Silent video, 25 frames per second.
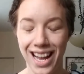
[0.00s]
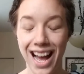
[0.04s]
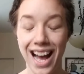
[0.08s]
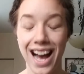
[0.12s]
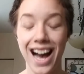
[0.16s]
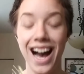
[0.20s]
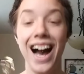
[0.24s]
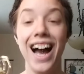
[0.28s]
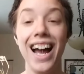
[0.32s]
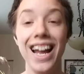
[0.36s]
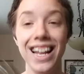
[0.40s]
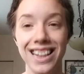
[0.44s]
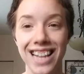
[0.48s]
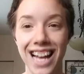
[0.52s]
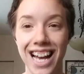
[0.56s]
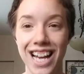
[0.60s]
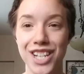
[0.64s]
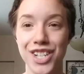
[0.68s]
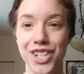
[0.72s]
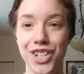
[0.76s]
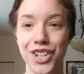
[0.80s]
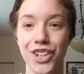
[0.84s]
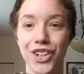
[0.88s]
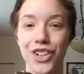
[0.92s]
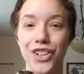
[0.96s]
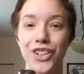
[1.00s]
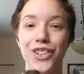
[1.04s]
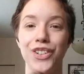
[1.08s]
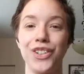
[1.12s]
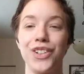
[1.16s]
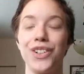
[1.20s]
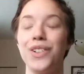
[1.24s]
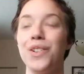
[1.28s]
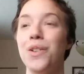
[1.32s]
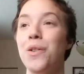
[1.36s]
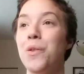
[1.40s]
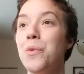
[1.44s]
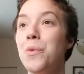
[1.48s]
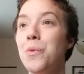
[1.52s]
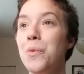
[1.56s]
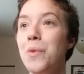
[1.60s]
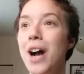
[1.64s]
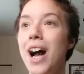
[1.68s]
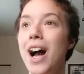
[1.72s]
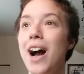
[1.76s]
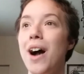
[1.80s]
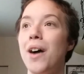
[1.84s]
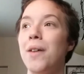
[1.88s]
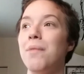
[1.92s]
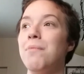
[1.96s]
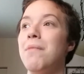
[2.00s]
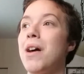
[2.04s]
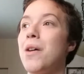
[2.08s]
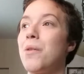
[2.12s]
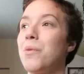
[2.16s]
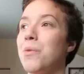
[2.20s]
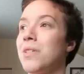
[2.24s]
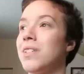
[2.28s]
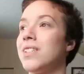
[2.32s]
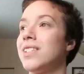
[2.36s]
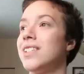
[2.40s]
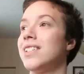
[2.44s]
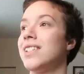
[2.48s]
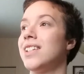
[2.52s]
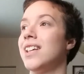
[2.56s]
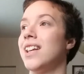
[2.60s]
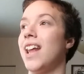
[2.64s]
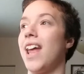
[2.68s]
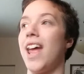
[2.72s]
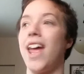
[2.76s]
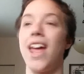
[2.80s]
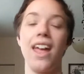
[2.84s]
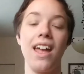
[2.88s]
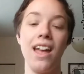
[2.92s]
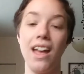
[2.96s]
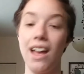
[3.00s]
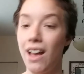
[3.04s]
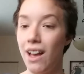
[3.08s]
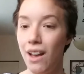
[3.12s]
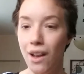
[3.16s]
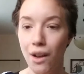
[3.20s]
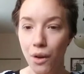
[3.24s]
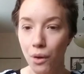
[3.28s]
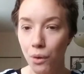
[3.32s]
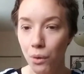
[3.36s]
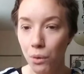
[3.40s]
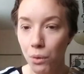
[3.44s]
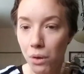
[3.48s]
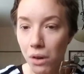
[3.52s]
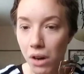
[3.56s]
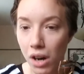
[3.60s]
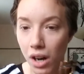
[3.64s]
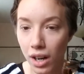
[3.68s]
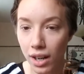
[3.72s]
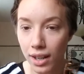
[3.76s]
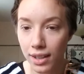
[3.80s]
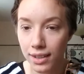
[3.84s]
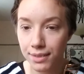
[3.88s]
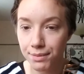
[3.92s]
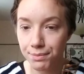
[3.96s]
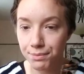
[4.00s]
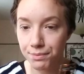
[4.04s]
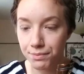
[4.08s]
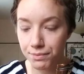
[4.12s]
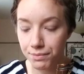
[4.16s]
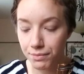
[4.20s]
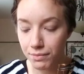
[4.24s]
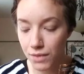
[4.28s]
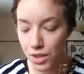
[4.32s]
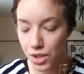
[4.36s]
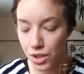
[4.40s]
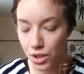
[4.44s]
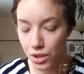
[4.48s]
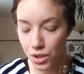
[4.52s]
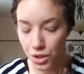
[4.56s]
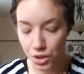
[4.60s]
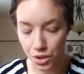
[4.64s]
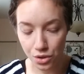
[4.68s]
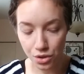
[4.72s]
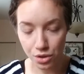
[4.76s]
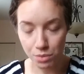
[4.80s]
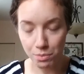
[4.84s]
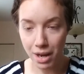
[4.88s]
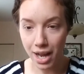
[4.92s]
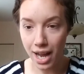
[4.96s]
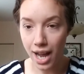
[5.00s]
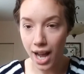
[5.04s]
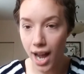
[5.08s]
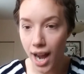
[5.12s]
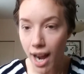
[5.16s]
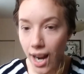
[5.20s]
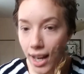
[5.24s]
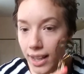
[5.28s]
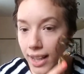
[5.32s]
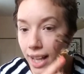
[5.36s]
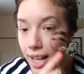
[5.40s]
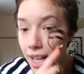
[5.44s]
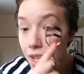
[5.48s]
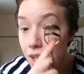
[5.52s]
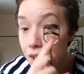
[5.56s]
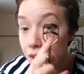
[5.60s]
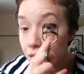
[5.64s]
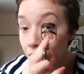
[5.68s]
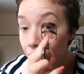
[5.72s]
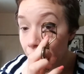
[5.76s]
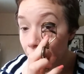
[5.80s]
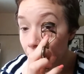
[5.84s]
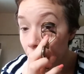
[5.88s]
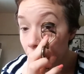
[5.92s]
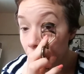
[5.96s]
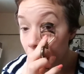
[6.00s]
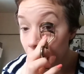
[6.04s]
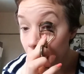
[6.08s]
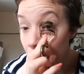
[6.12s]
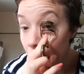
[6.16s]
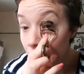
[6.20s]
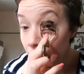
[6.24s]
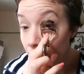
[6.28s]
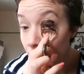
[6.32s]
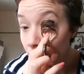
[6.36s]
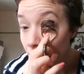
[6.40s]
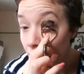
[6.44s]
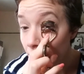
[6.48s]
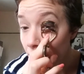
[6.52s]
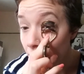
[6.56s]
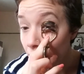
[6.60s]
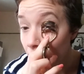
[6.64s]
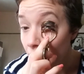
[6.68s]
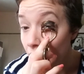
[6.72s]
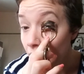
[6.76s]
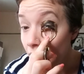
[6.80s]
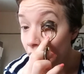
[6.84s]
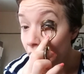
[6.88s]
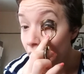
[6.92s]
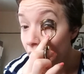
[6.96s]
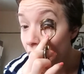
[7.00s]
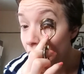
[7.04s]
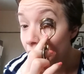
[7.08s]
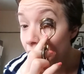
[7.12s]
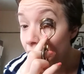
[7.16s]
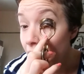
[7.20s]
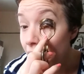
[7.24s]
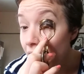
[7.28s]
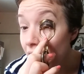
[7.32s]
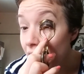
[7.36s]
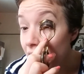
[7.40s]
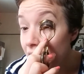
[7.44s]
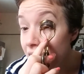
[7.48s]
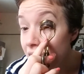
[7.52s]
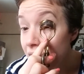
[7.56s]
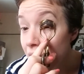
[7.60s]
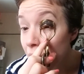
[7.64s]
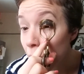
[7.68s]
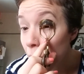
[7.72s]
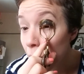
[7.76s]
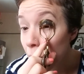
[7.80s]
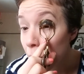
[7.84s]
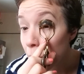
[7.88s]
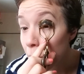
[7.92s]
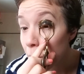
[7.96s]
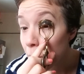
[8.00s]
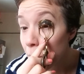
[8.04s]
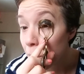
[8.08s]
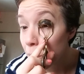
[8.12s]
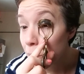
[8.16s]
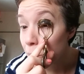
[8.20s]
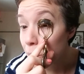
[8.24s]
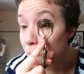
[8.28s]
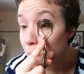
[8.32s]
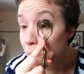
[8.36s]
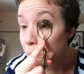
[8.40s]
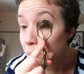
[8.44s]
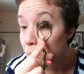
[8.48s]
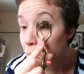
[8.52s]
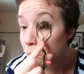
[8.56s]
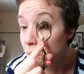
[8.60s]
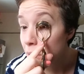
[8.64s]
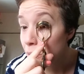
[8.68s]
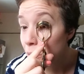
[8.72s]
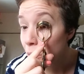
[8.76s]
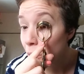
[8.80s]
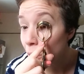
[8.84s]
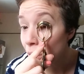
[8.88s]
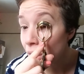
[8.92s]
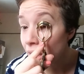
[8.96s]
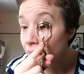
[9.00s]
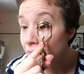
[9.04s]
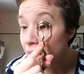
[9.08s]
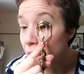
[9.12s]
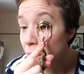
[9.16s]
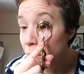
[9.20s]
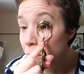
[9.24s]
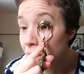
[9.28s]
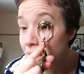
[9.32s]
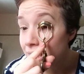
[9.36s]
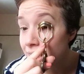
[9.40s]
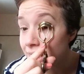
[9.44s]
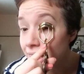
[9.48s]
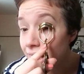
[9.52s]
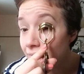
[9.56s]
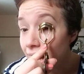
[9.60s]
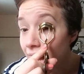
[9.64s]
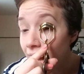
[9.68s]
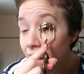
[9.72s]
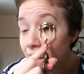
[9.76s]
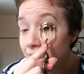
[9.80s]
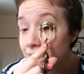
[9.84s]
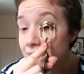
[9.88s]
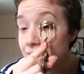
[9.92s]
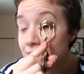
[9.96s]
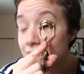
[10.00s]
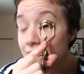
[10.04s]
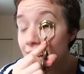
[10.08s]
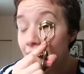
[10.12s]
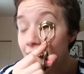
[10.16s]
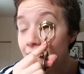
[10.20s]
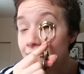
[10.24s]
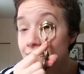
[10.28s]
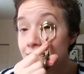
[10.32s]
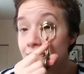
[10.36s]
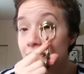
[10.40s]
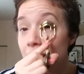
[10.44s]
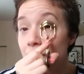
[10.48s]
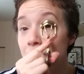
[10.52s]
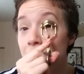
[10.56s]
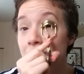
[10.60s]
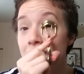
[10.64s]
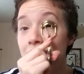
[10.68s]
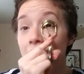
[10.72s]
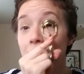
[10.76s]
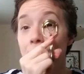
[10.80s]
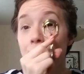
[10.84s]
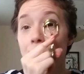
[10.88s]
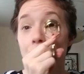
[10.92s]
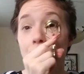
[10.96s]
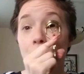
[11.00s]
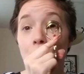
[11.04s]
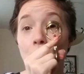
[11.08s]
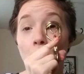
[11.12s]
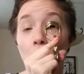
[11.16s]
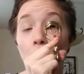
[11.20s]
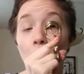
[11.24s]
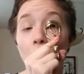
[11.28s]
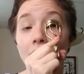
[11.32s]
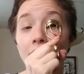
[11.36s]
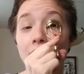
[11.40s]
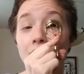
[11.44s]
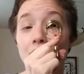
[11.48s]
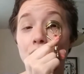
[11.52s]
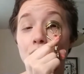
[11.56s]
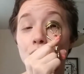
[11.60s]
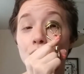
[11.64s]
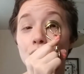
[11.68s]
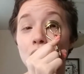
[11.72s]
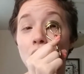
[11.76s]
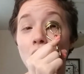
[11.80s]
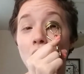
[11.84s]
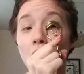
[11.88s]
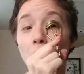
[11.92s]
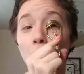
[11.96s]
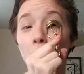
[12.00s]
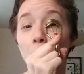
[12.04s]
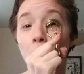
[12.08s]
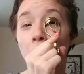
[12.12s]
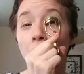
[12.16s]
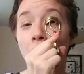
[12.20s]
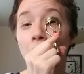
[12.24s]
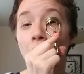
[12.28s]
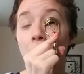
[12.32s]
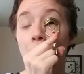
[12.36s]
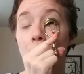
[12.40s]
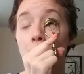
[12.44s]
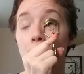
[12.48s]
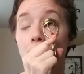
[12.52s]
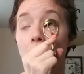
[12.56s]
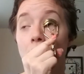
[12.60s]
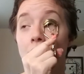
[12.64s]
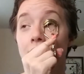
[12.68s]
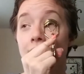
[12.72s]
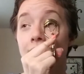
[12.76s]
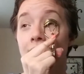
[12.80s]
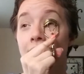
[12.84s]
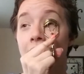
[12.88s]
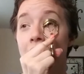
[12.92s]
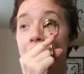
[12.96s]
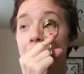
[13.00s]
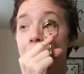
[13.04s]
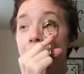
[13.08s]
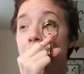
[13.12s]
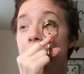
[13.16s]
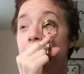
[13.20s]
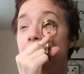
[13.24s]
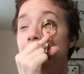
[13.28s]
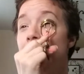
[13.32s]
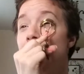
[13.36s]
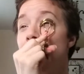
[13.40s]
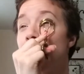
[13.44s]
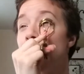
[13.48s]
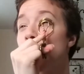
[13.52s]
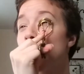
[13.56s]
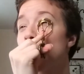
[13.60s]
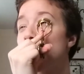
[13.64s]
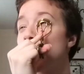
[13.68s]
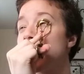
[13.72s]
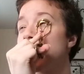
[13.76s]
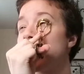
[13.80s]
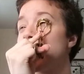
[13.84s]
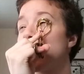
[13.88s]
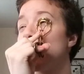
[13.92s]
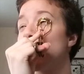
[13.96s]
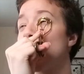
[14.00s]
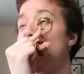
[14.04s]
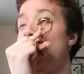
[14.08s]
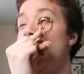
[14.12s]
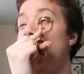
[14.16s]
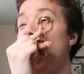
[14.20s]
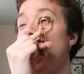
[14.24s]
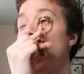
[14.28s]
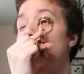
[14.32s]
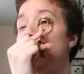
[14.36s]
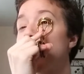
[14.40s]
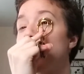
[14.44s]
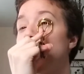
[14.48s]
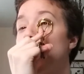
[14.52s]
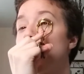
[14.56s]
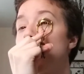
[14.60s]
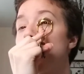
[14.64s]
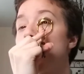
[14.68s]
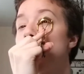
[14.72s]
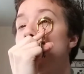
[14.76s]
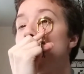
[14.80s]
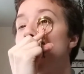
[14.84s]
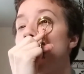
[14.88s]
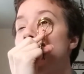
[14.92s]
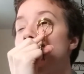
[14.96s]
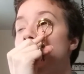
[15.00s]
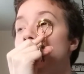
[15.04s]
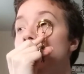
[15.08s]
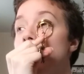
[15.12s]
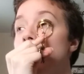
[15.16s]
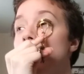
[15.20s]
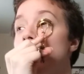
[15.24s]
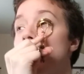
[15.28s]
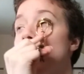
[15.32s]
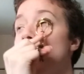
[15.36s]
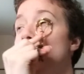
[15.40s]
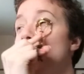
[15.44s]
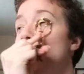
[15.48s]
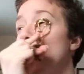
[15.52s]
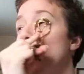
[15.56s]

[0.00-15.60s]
Eyelash curler. Wow, my words today. Oh, I'm gonna use my eyelash curler. And before anybody else asks themselves, no, I do not wear false lashes. And the reason why, I've got two reasons.